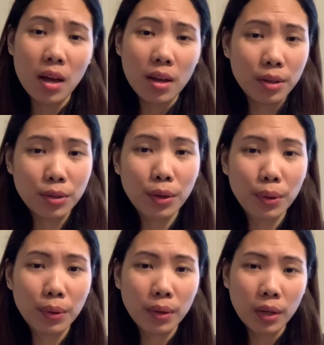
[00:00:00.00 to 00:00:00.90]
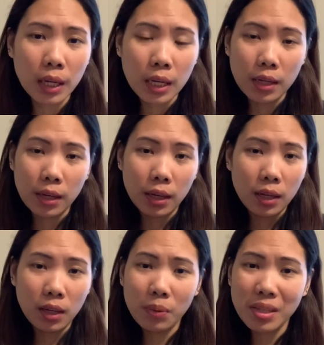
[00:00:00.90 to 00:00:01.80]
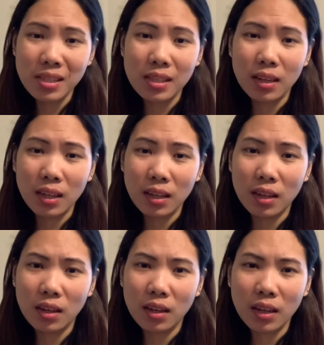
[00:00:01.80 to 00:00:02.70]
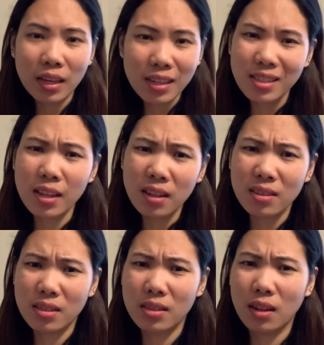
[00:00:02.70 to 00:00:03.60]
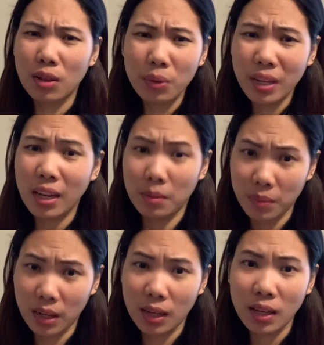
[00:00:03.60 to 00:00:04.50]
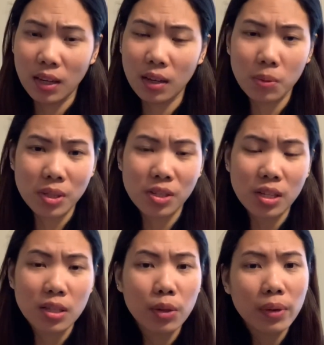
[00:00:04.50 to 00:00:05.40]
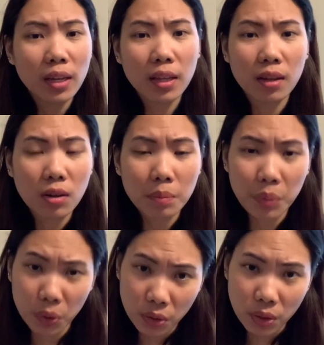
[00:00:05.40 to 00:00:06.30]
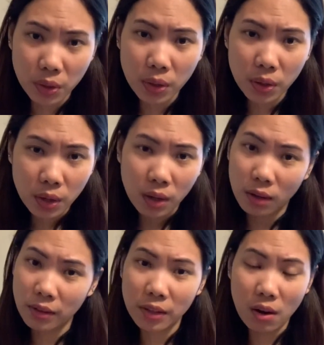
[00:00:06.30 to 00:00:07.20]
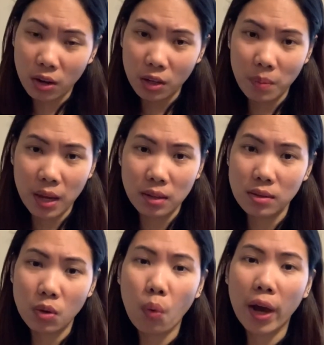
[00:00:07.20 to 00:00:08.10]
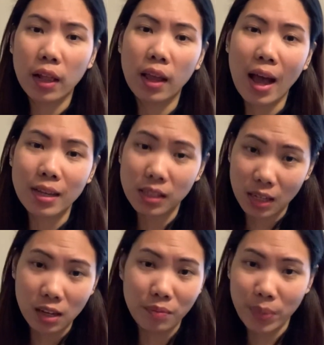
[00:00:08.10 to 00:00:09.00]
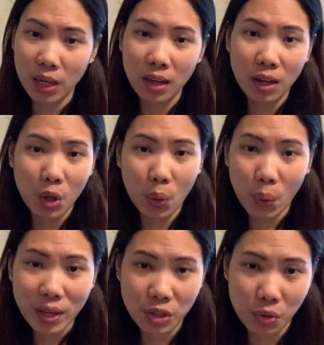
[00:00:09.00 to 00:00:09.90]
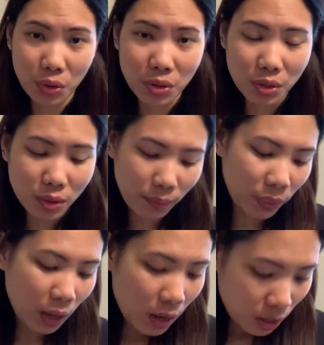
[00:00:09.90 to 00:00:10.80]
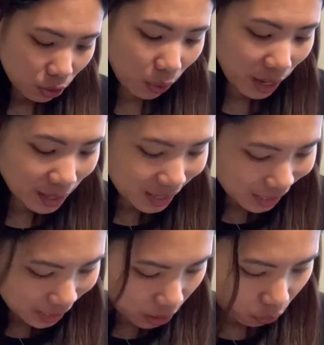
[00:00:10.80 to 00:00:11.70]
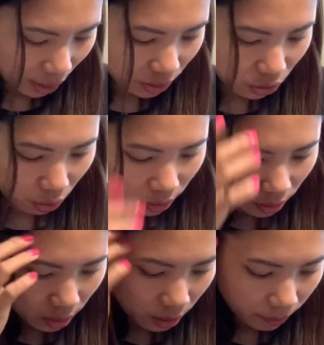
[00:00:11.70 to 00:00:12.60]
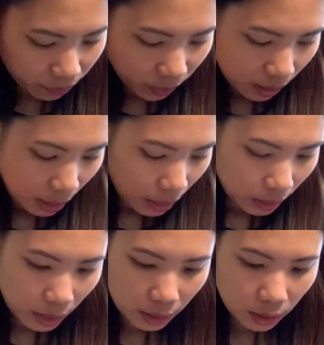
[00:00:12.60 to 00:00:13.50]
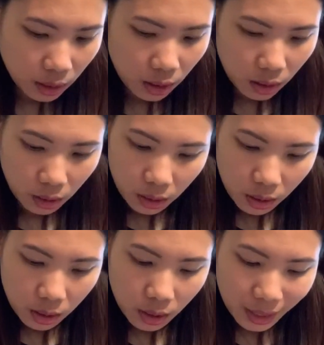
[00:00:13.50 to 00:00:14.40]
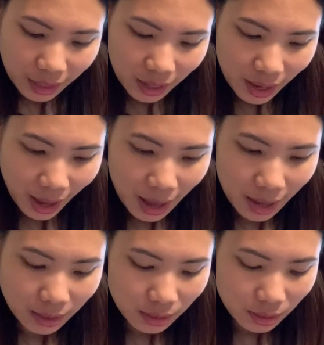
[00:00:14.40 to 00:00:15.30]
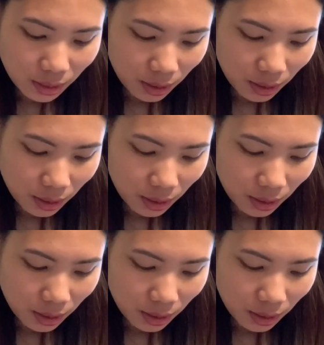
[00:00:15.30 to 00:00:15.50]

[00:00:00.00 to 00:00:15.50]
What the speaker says: So he's not looking at me. He was just looking at the computer and the documents while asking me questions. So I listed the questions that he asked,